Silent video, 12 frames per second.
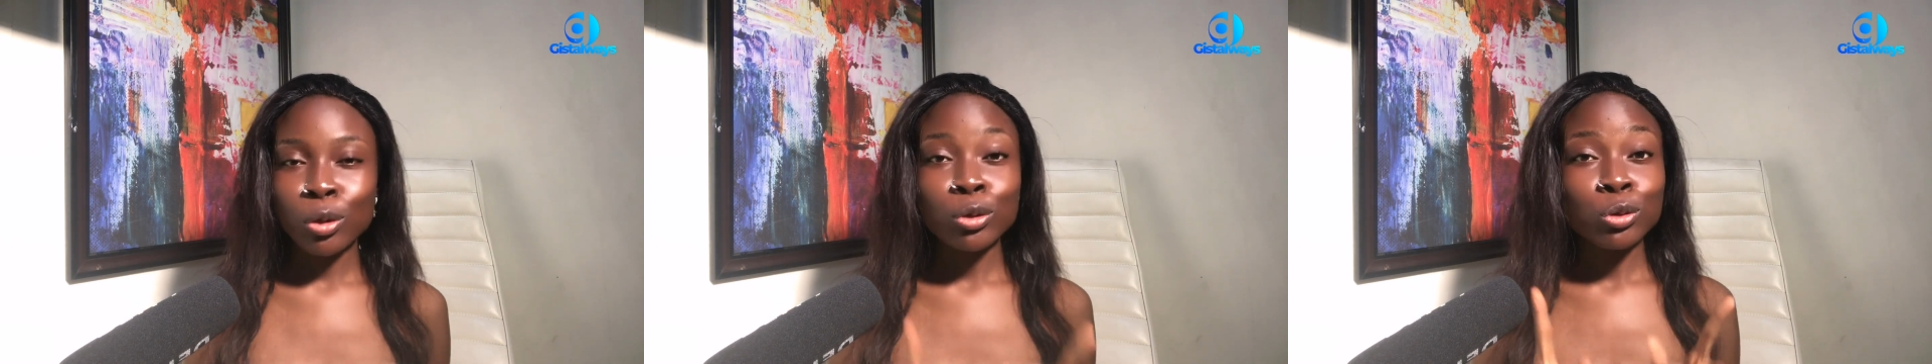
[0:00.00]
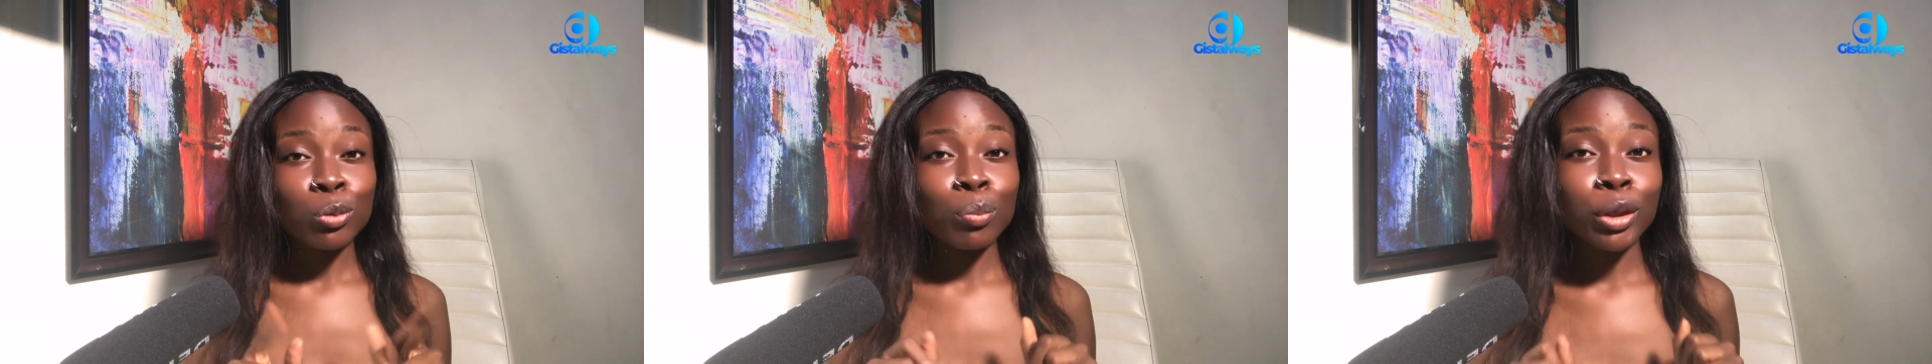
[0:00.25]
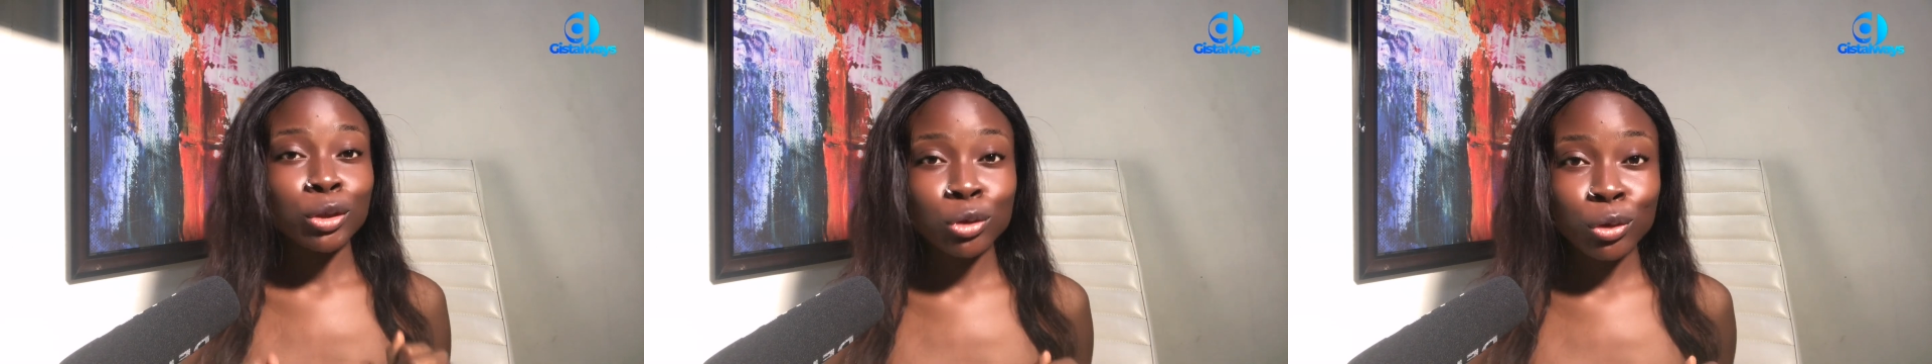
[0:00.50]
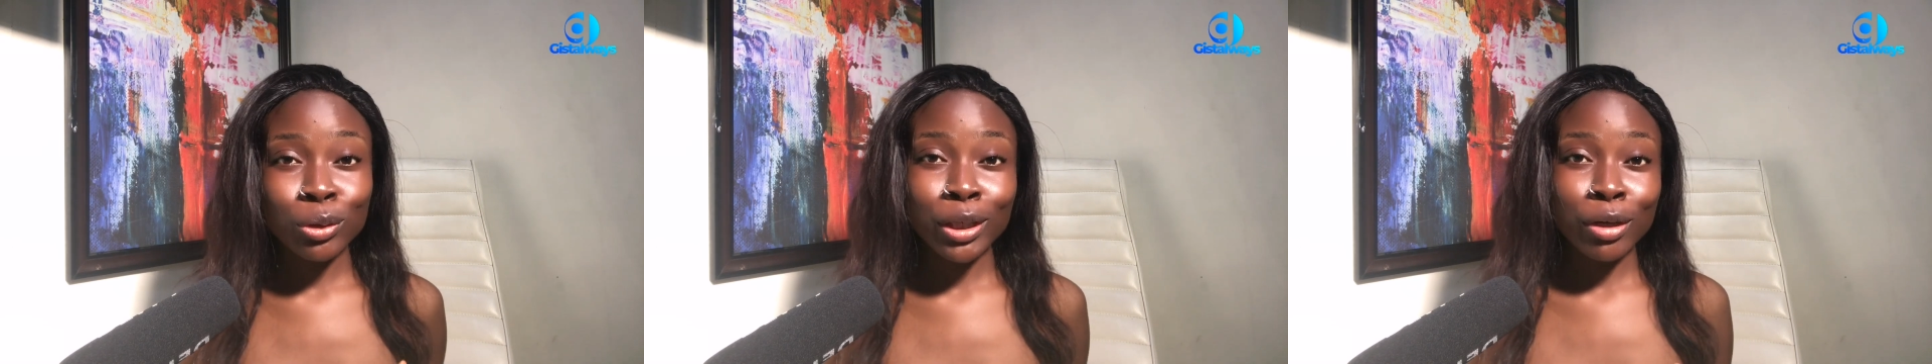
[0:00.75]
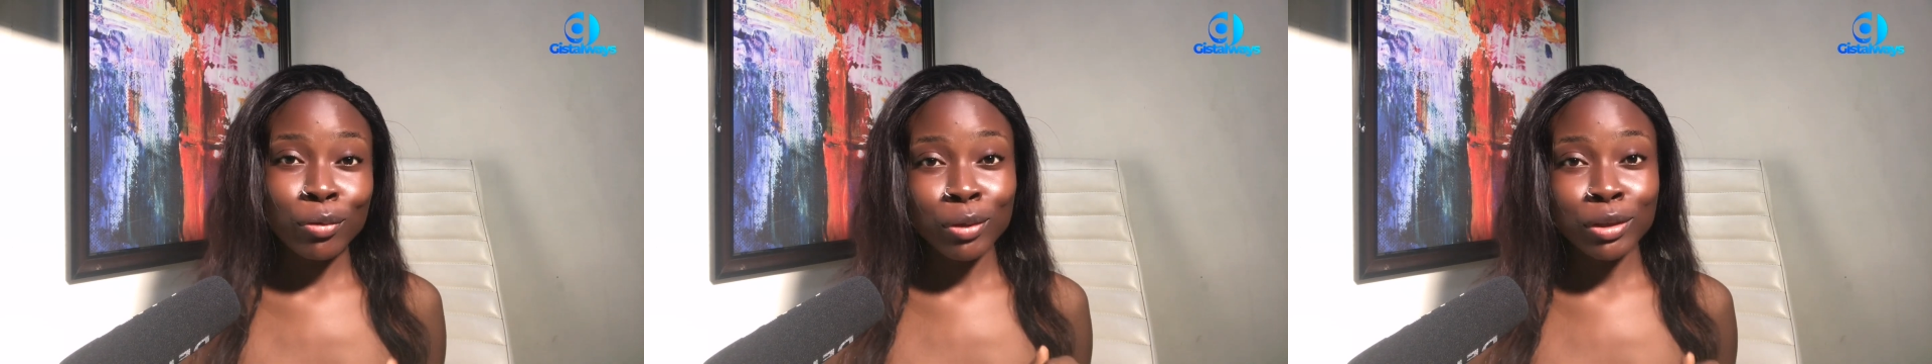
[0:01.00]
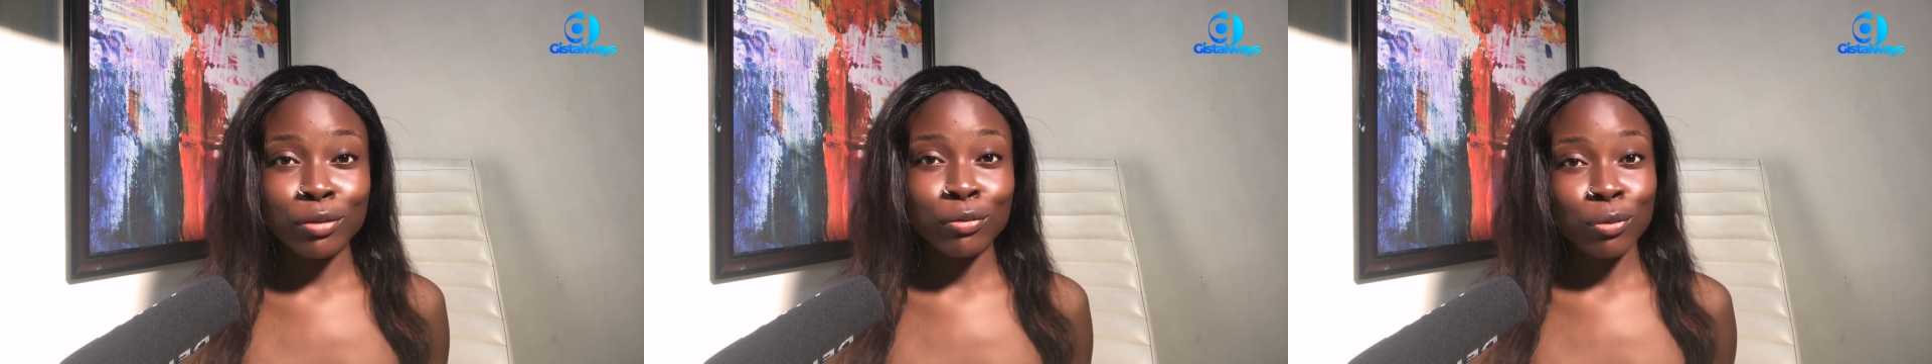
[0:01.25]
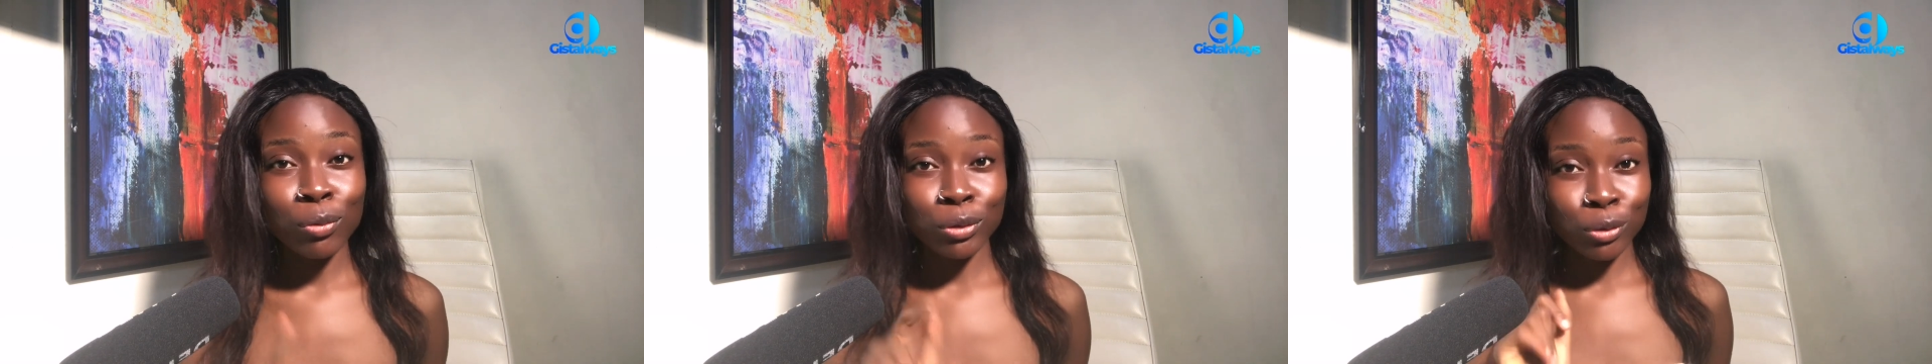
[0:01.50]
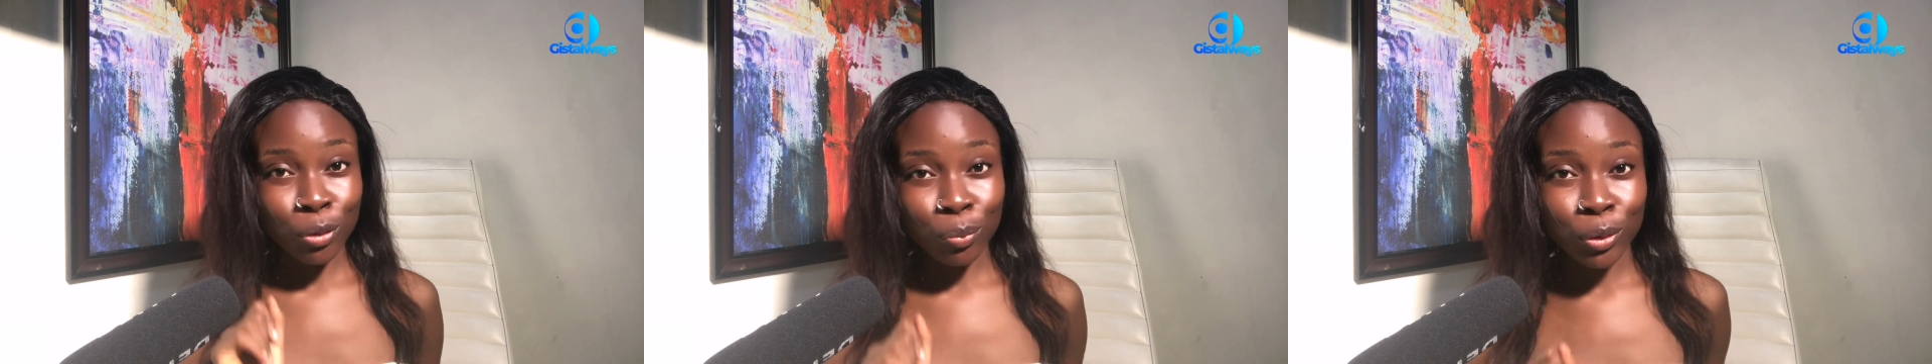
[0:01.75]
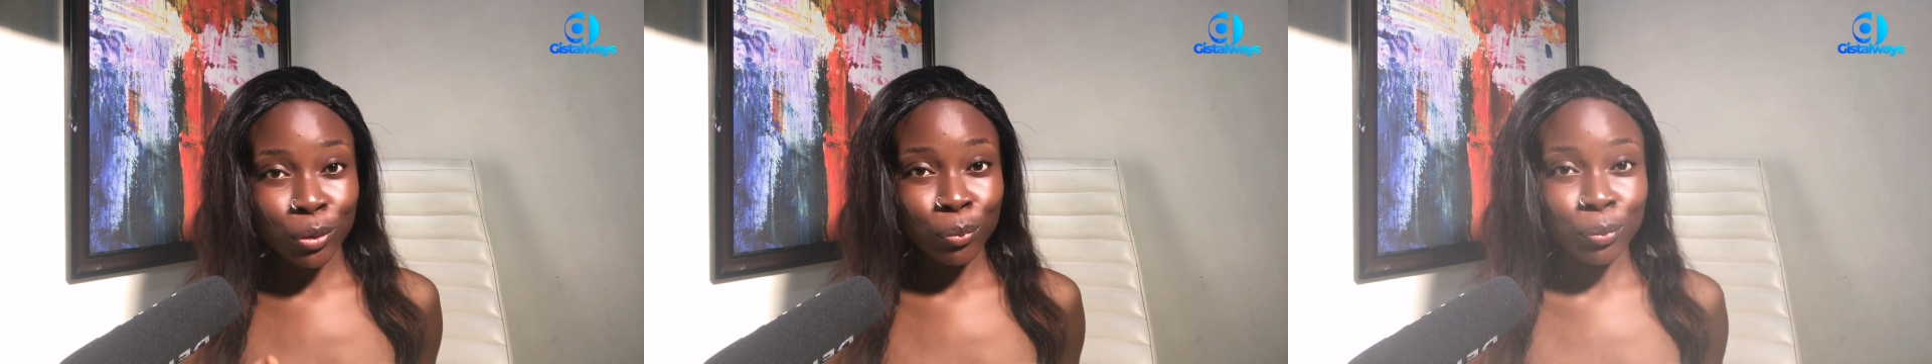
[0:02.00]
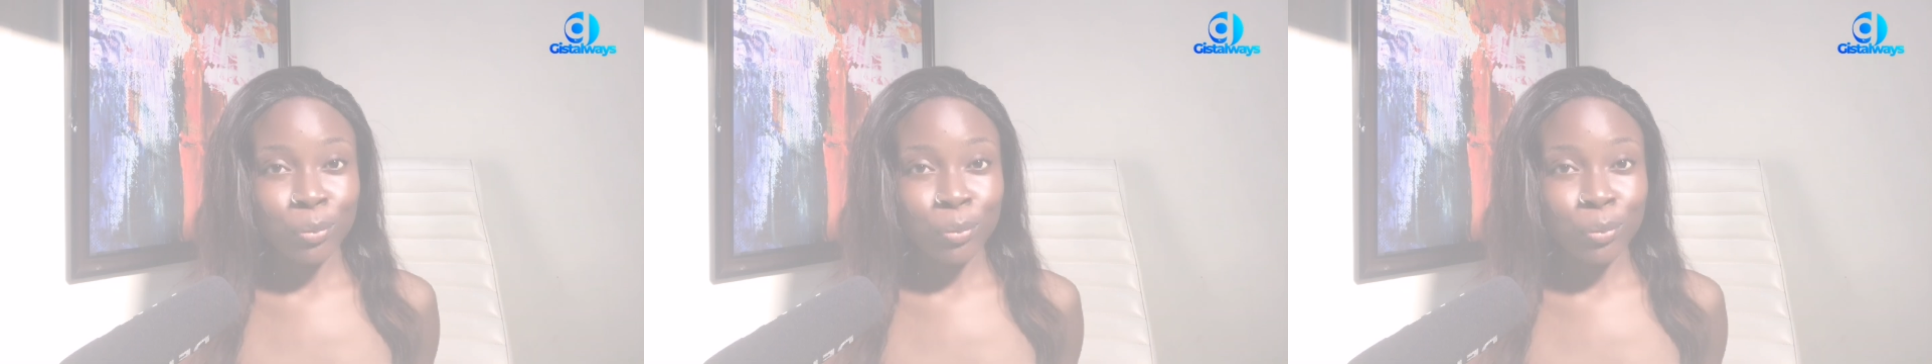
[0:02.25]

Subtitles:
So make sure you get ready for what's coming up.